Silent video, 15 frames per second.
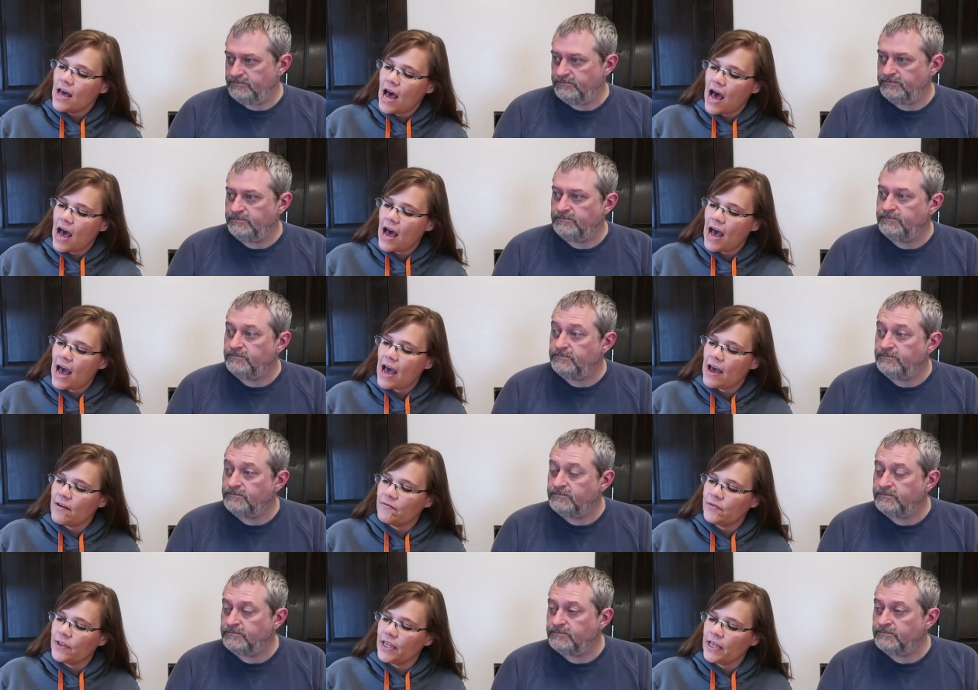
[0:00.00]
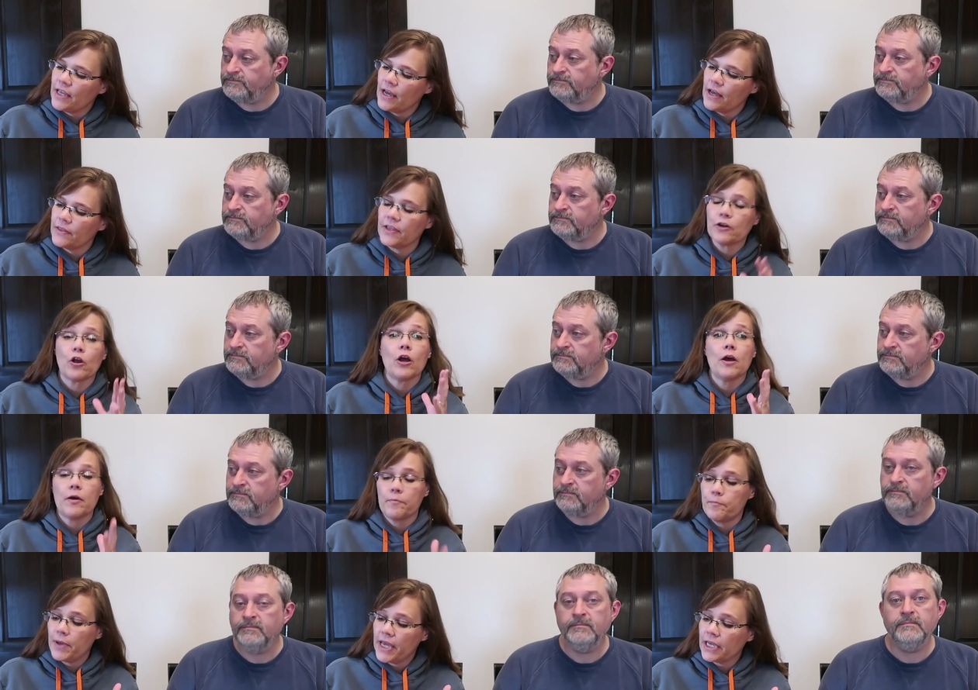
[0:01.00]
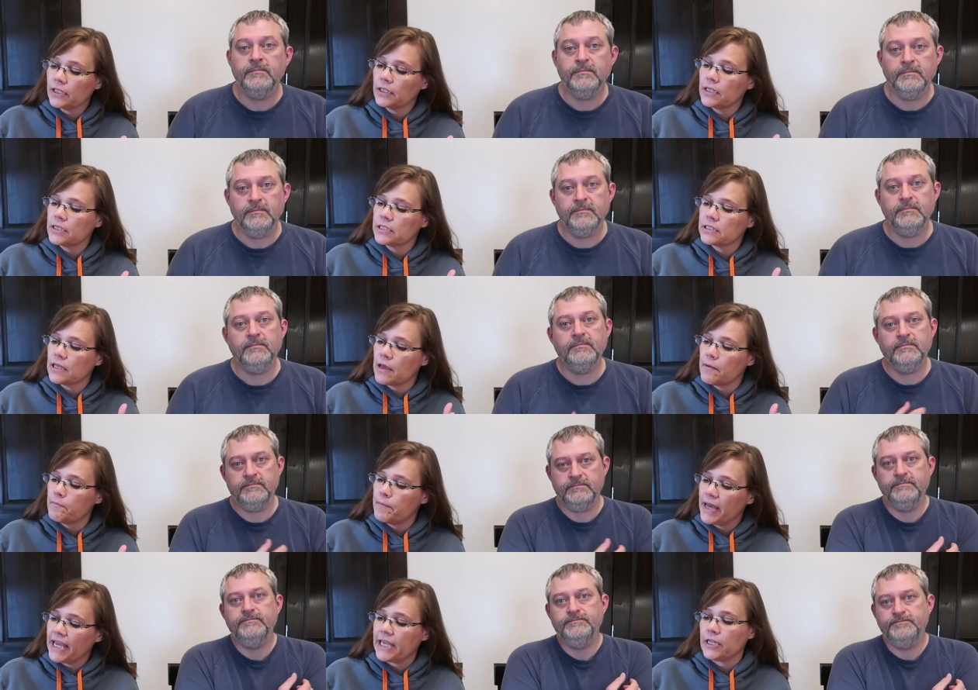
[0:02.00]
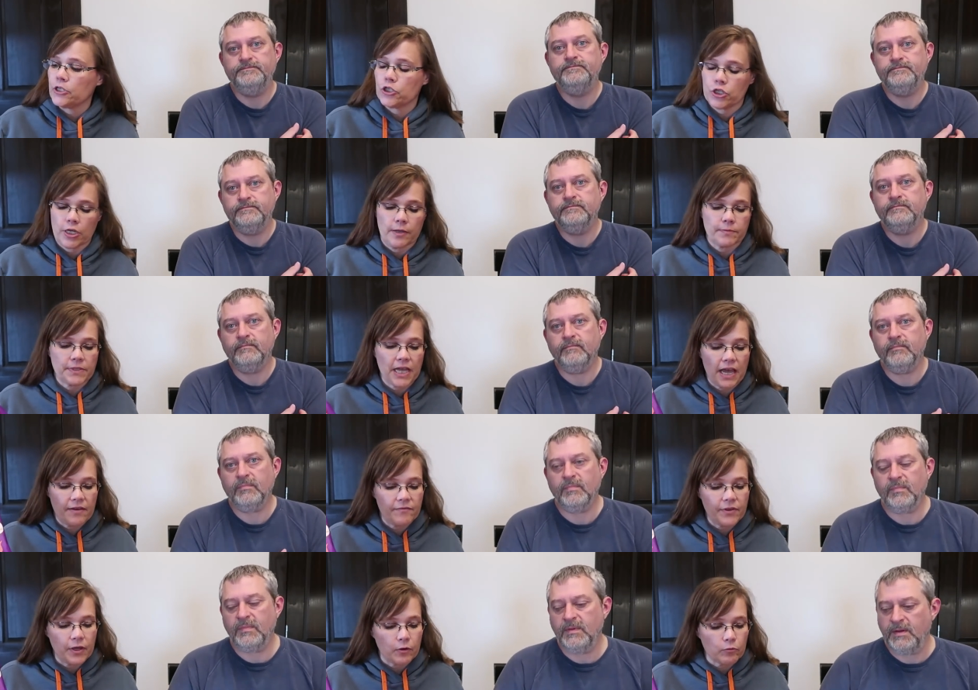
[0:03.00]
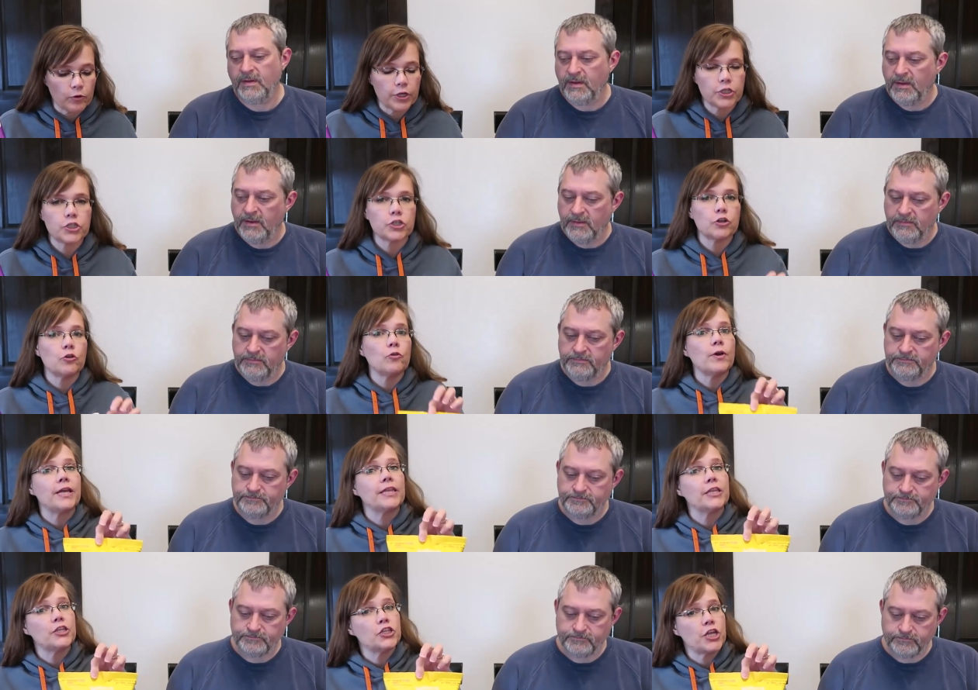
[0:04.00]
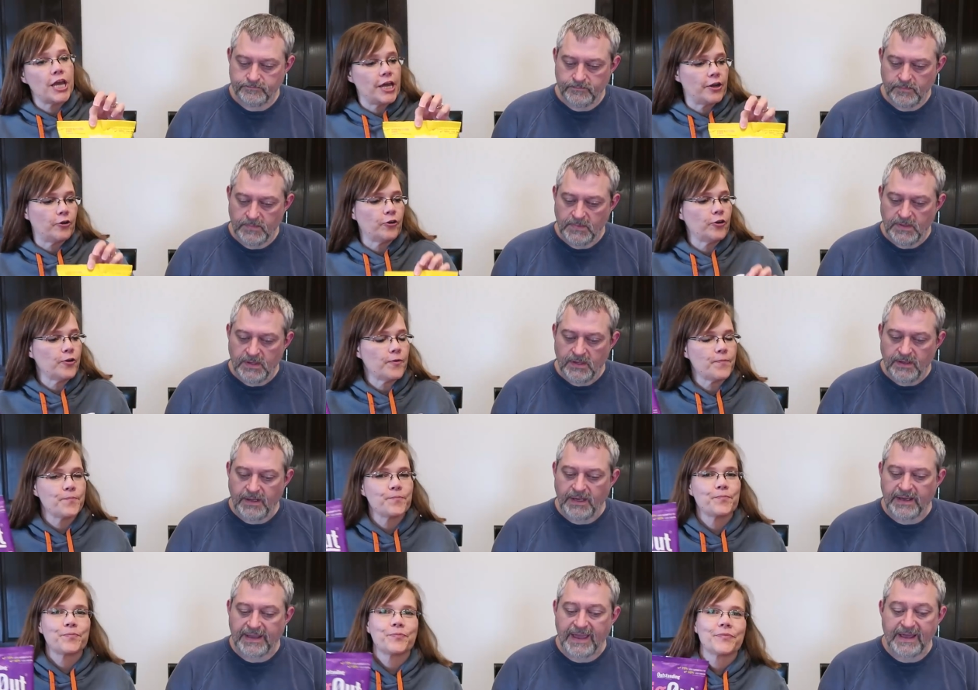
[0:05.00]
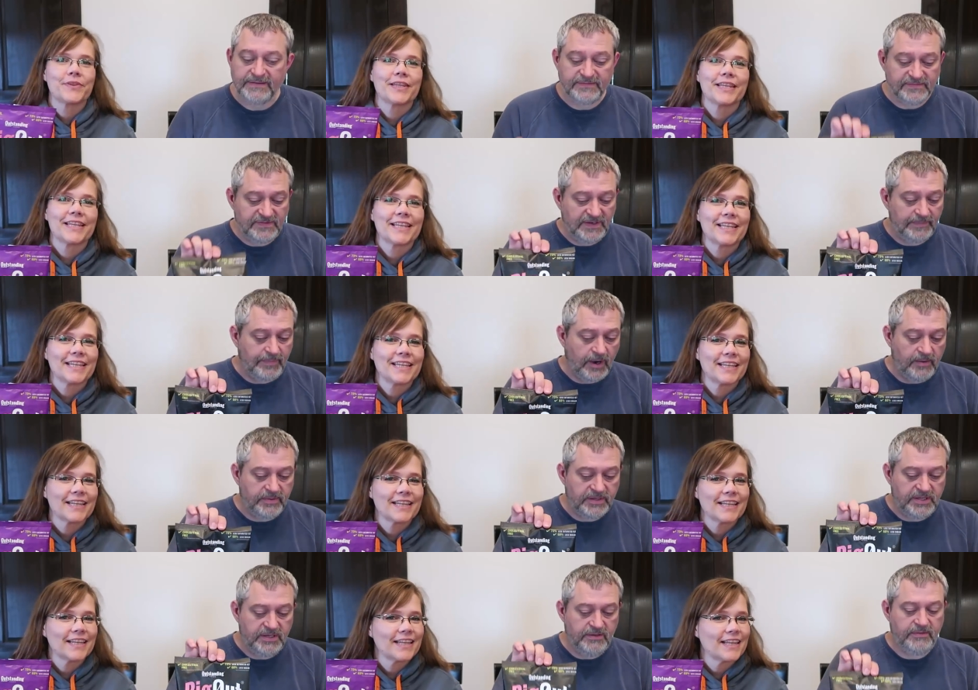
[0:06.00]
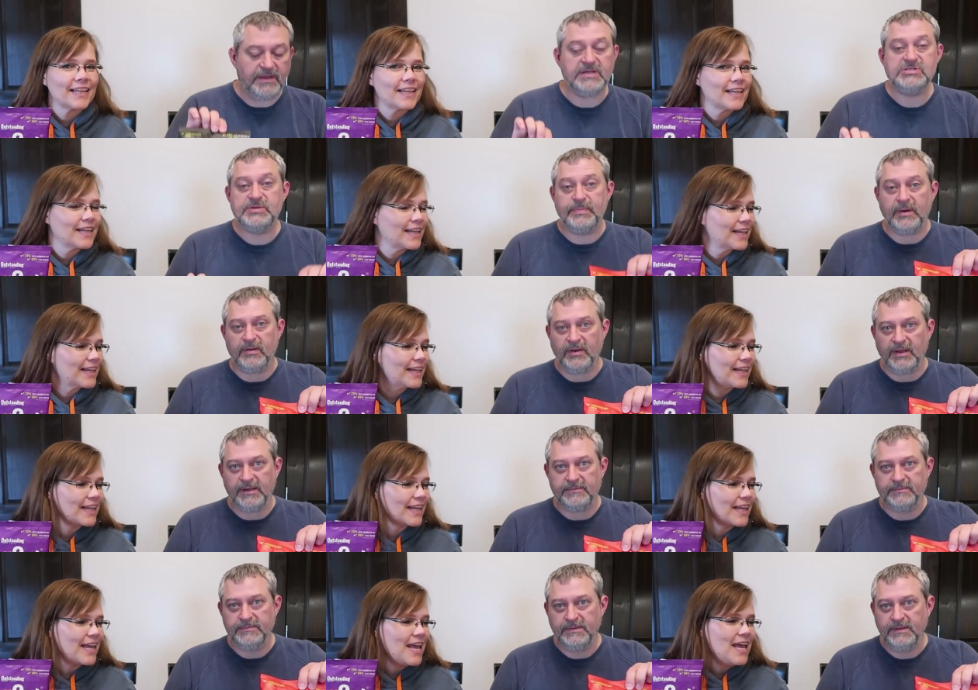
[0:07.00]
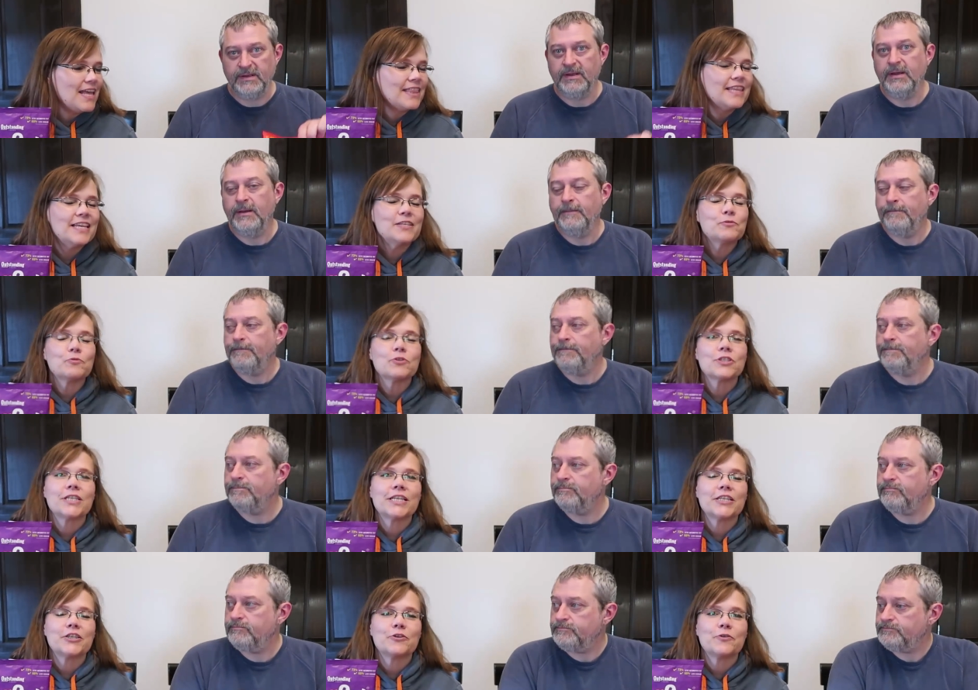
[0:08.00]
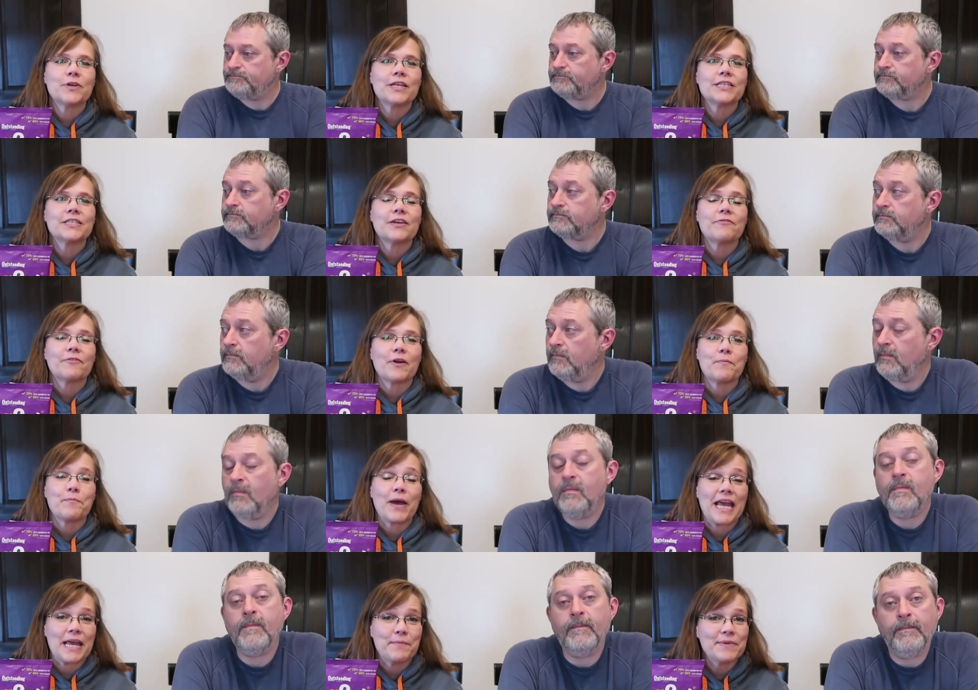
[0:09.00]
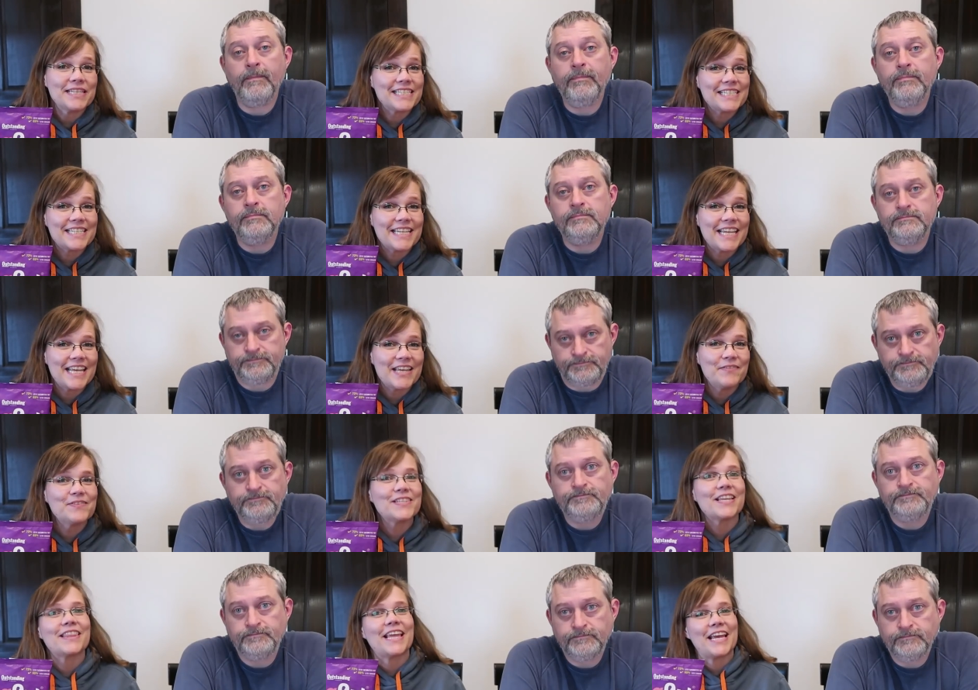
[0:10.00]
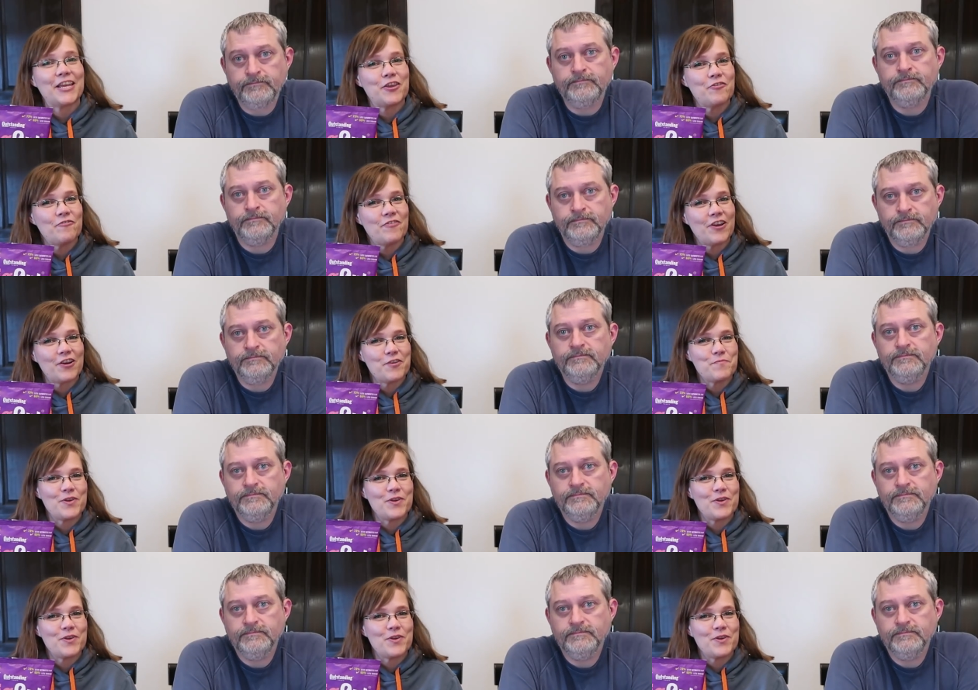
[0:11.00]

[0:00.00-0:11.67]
Speaker 1: I have the, they're pigless bacon chips. I have the original and the cheddar.
Speaker 2: Kansas City barbecue and Chipotle.
Speaker 1: These were sent to us from Pam and Steve, so thank you very